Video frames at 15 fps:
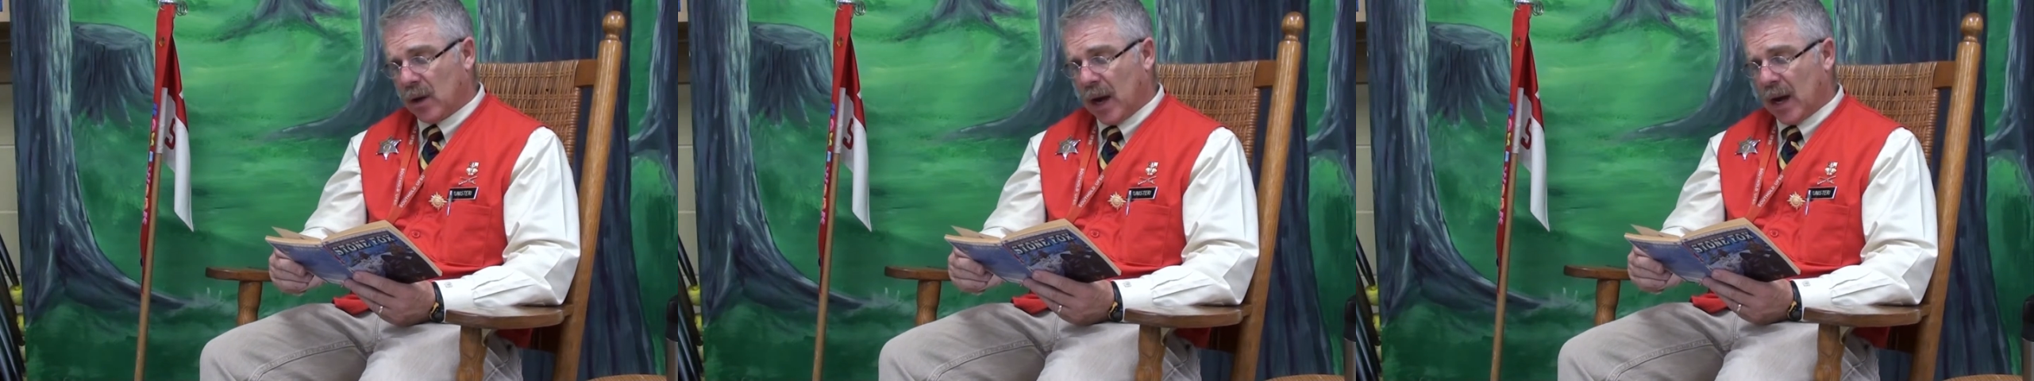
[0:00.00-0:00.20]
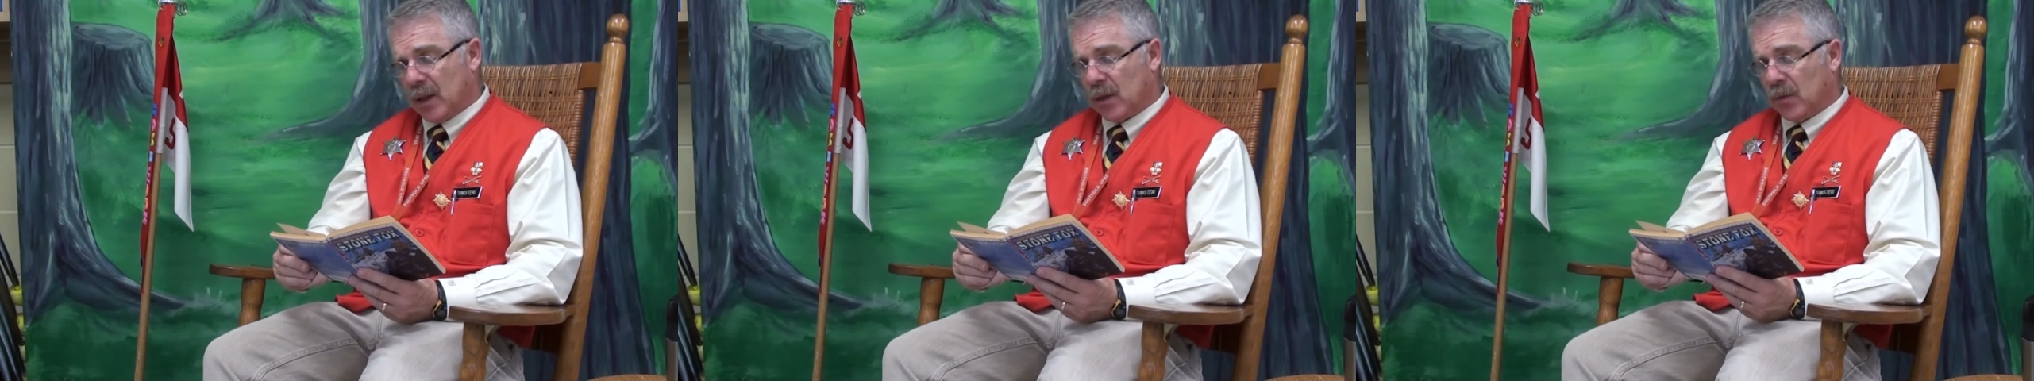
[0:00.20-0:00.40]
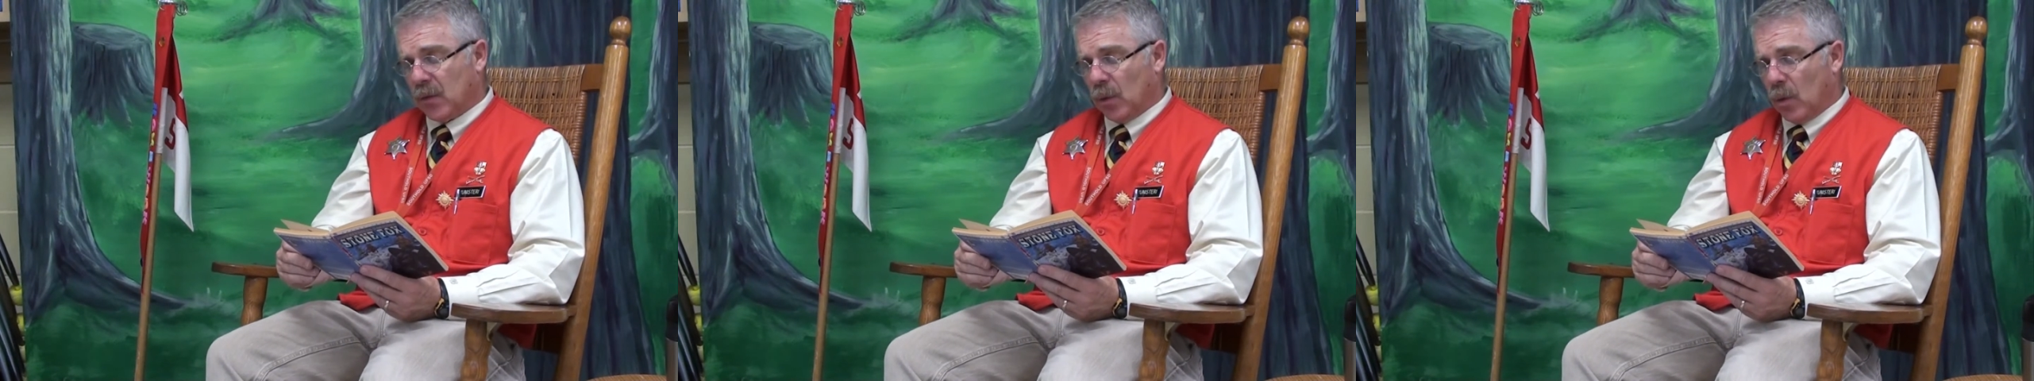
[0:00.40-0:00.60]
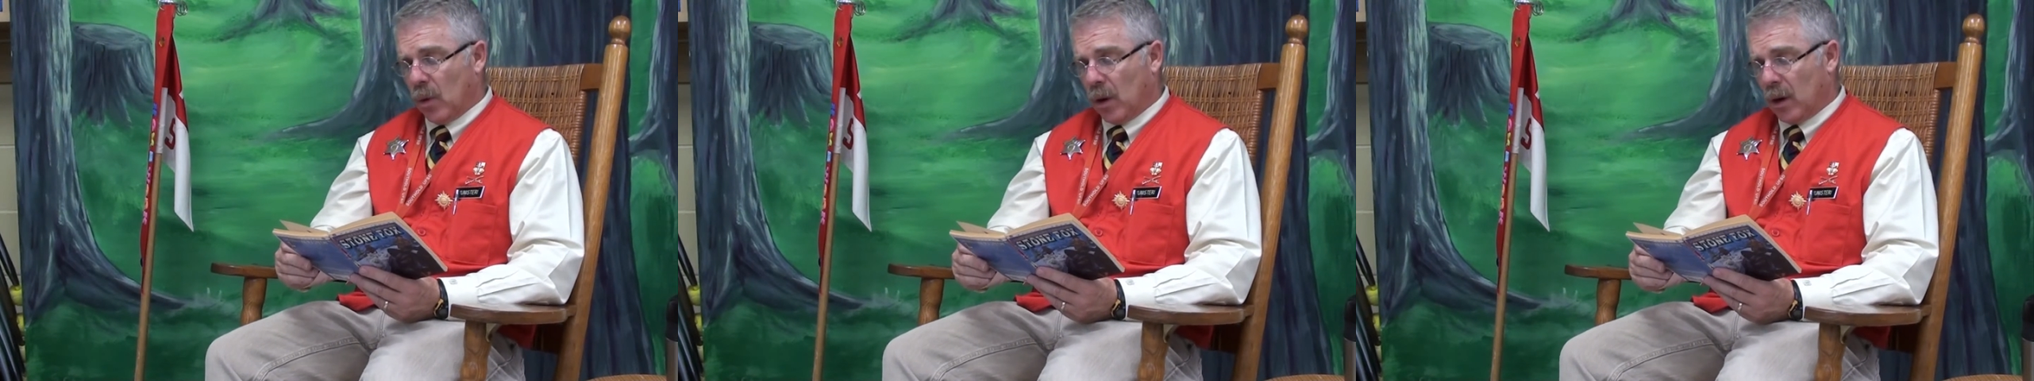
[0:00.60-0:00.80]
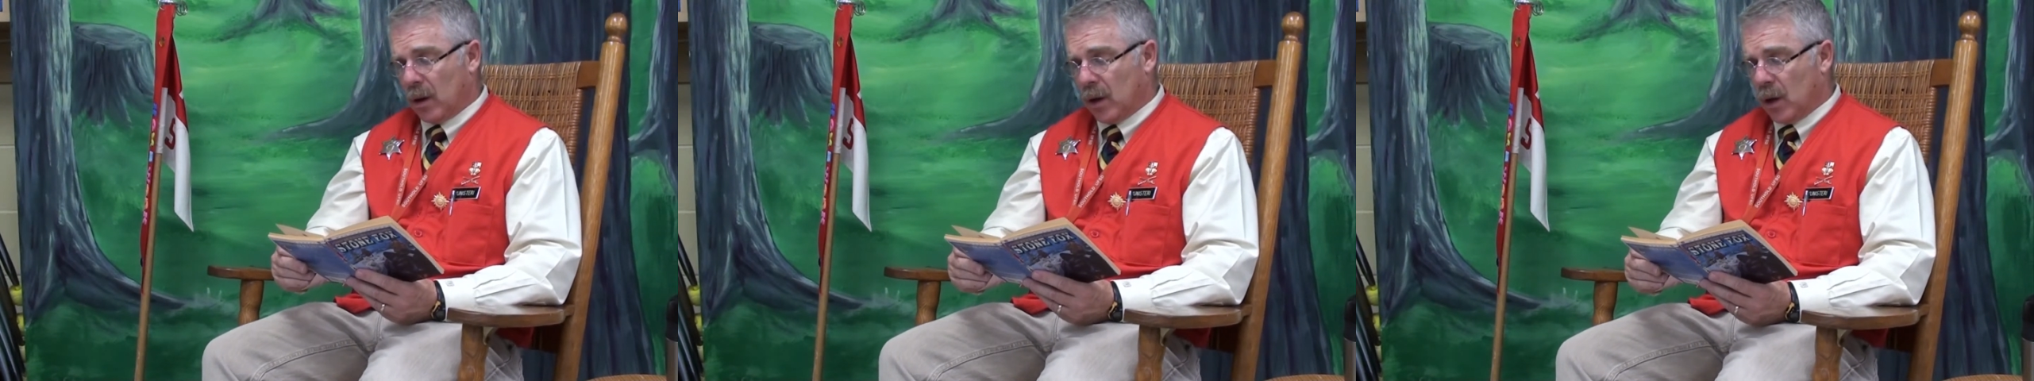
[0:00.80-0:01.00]
at the
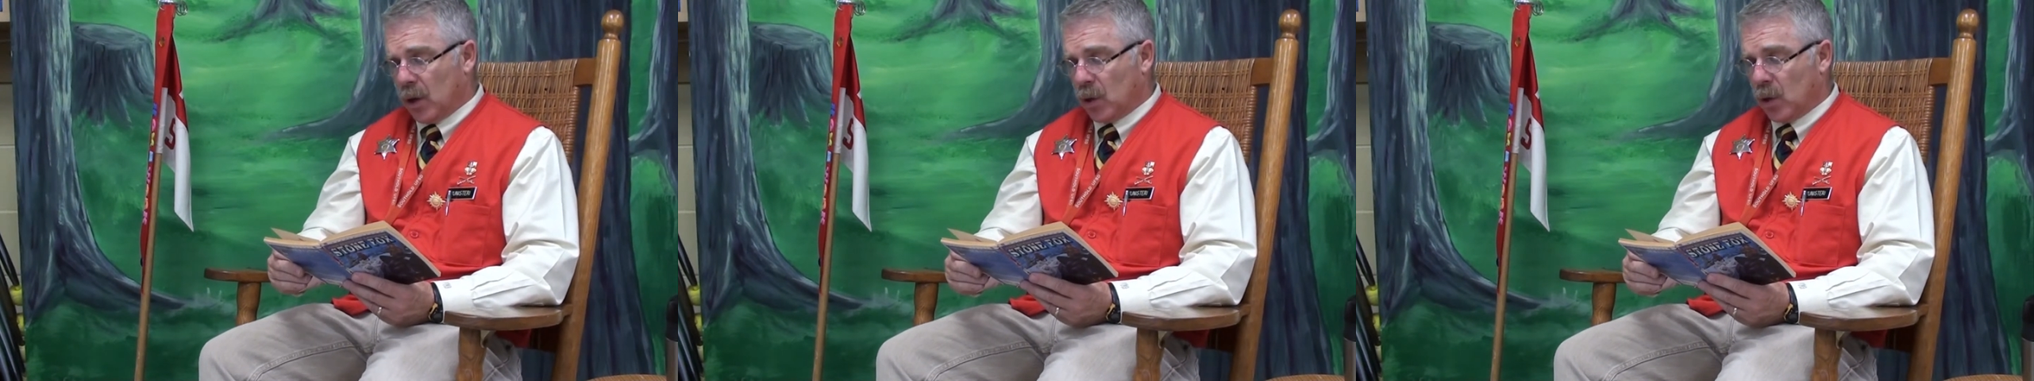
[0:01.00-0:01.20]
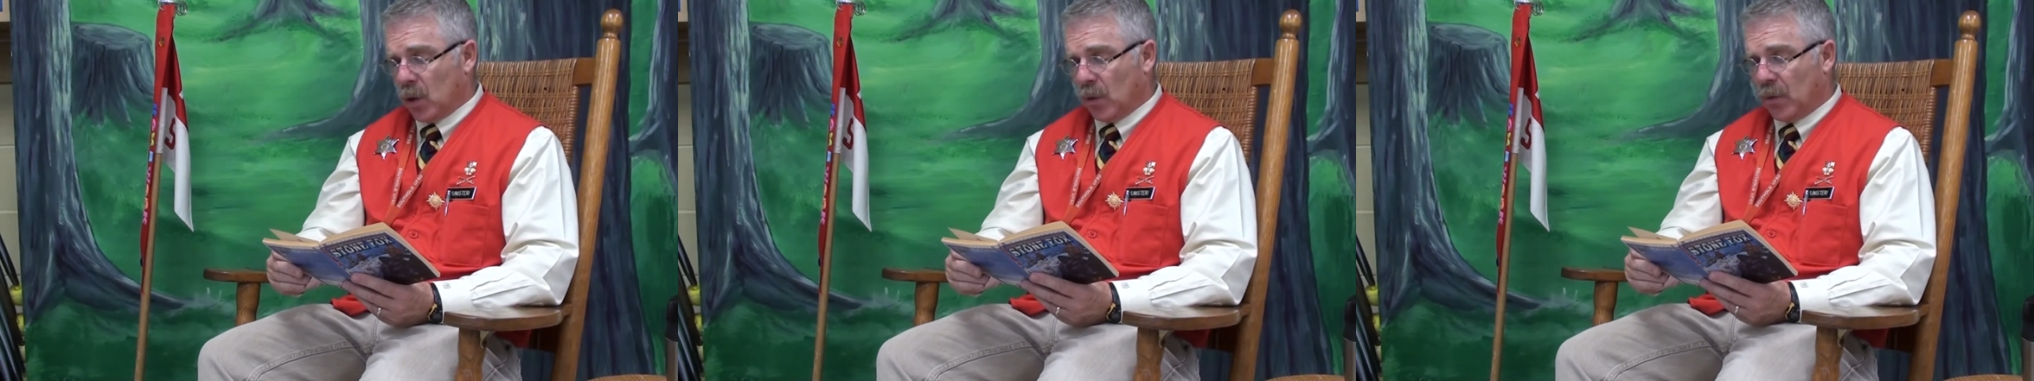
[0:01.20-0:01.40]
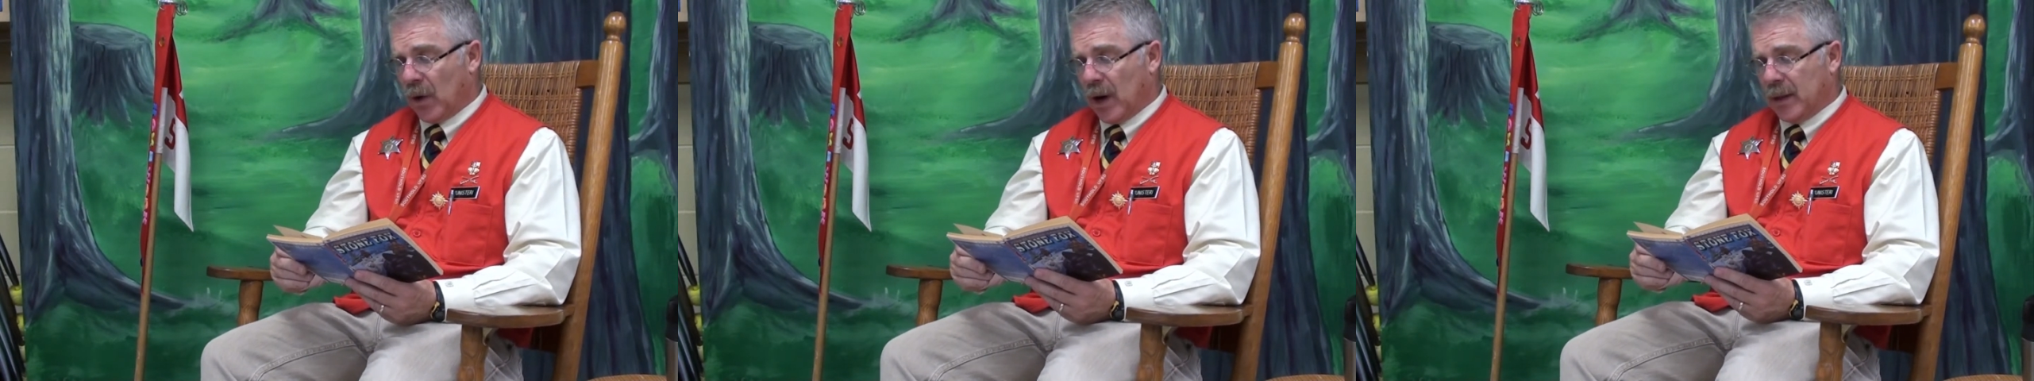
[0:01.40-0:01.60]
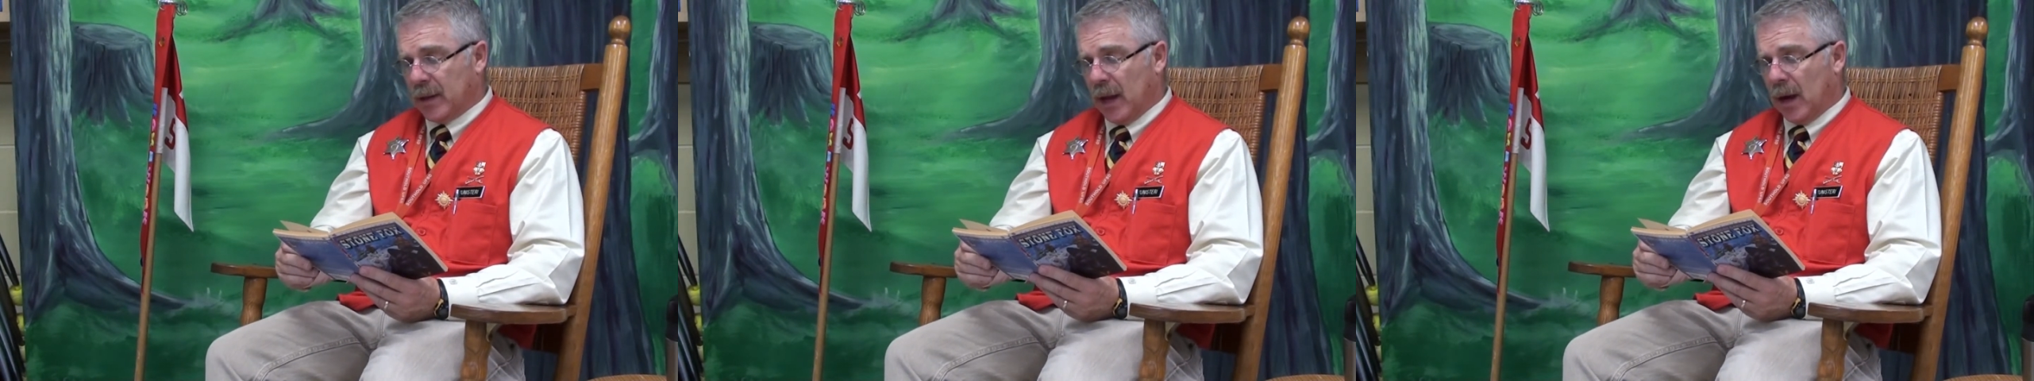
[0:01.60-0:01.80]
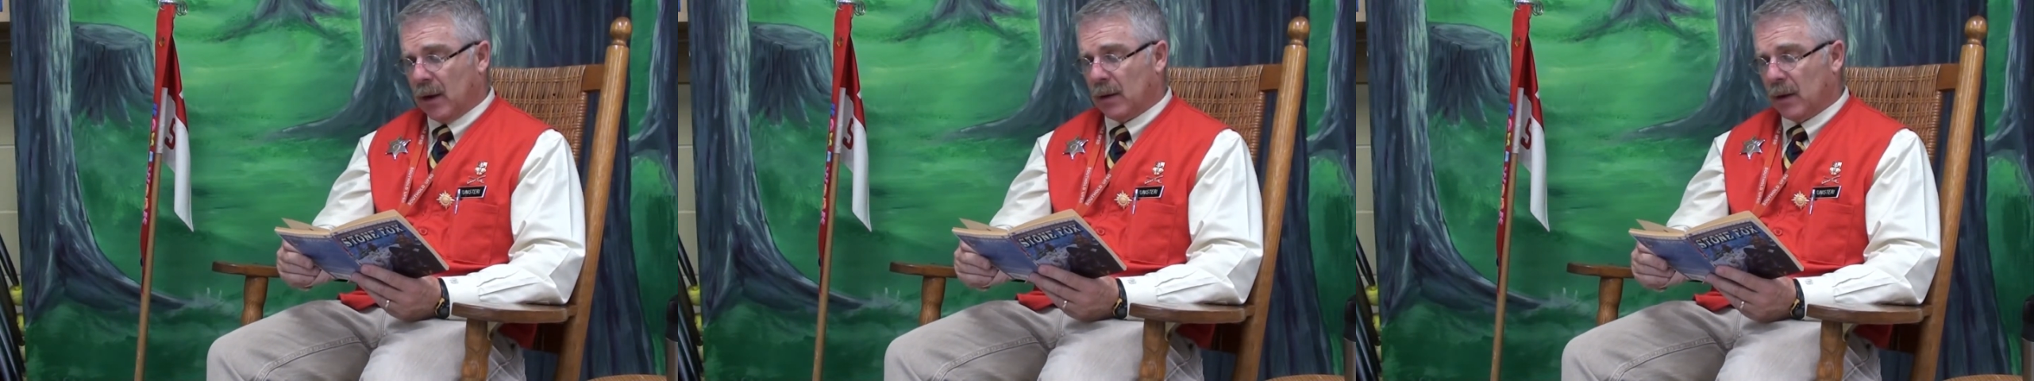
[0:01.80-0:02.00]
floor. You'll find
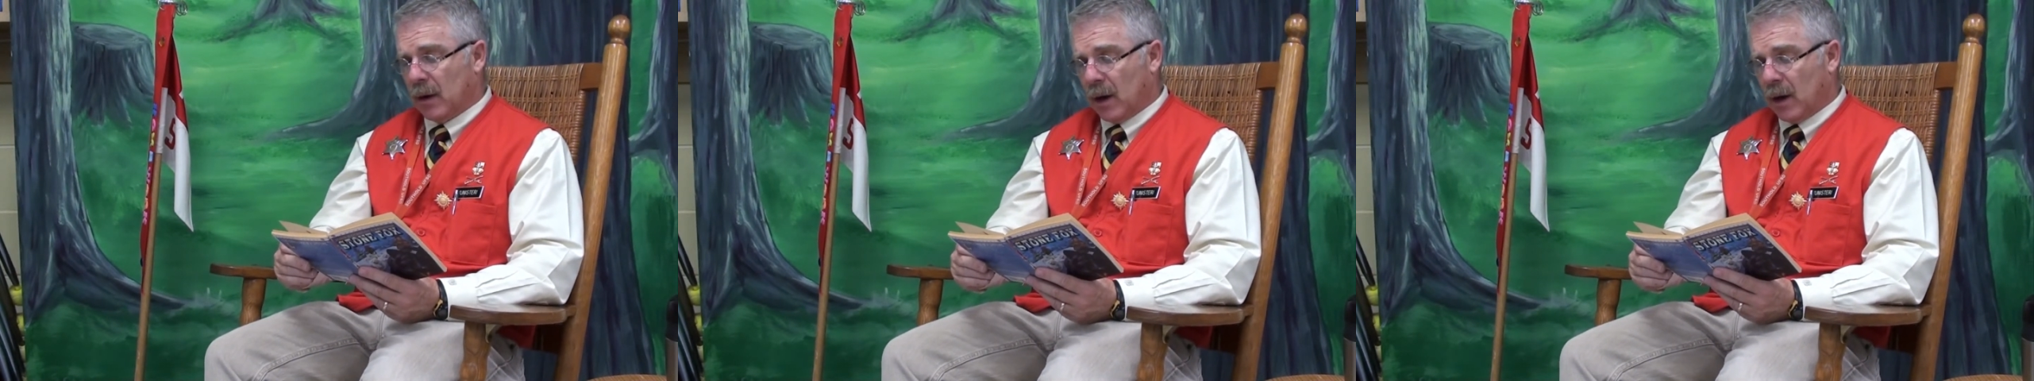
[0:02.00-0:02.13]
out.